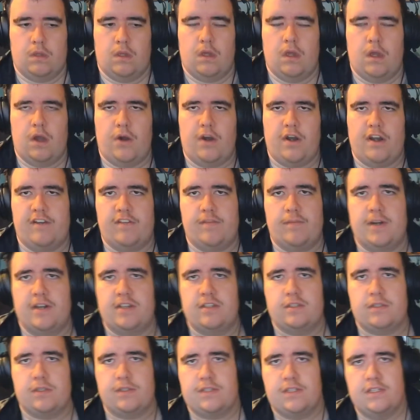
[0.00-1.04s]
Alright everybody,
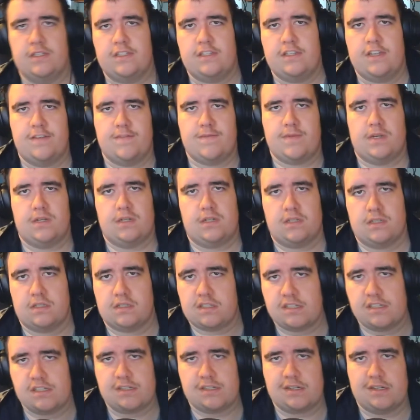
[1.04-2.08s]
so since I've been
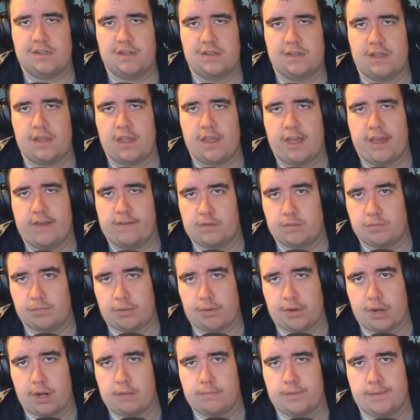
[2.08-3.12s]
consistently having
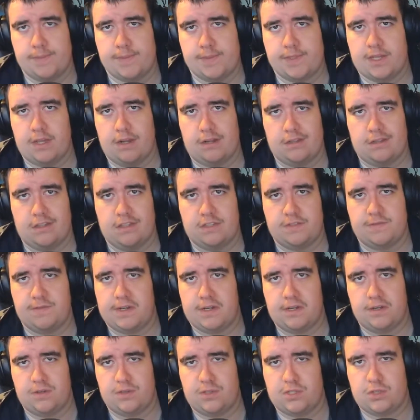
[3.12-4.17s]
problems getting these
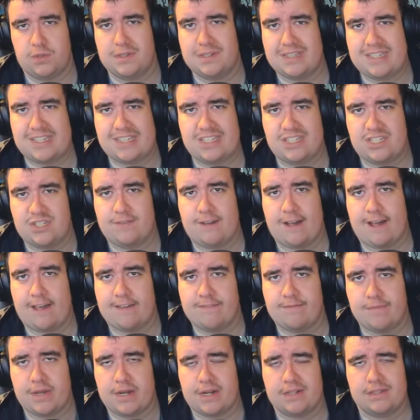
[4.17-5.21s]
videos to at least
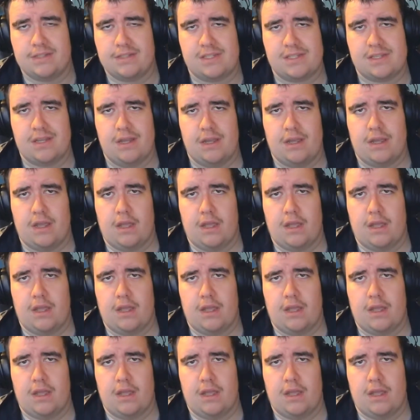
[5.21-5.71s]
5 minutes,